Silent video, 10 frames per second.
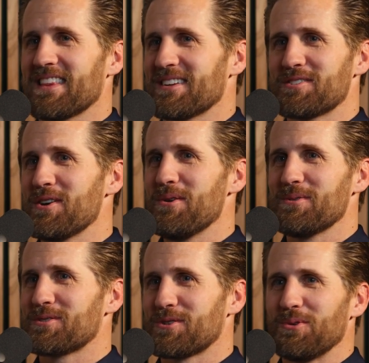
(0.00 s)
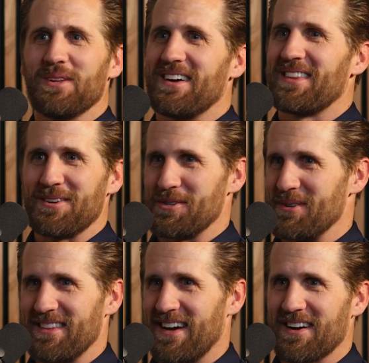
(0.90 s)
There's no tool out there
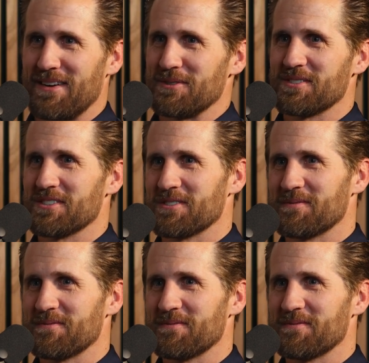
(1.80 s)
doing that conversation.